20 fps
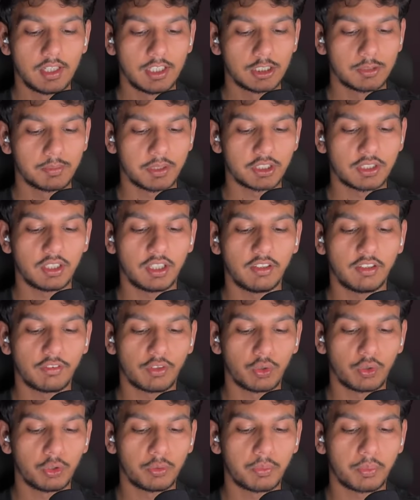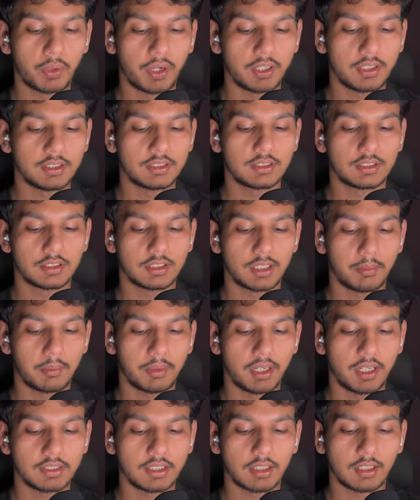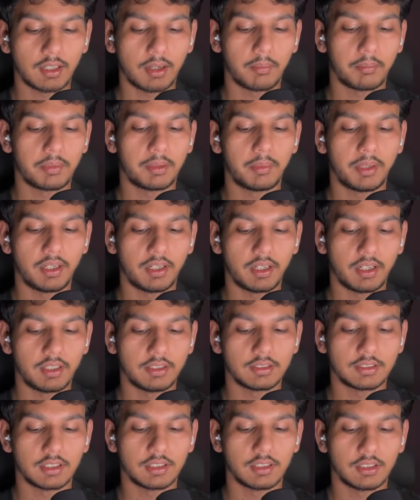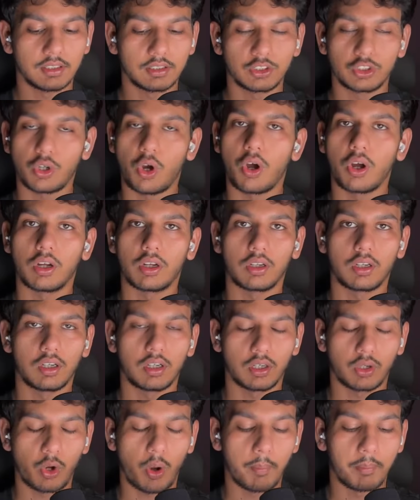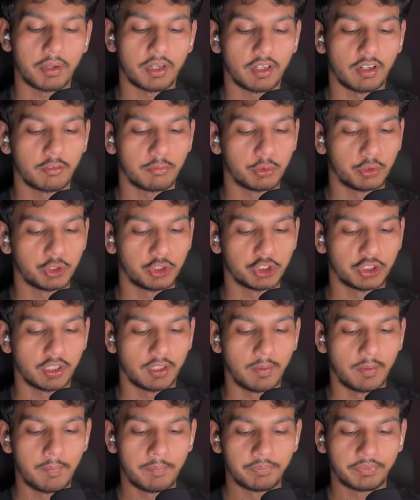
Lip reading: especially if crude price stabilize and company maintains a strong competitive position.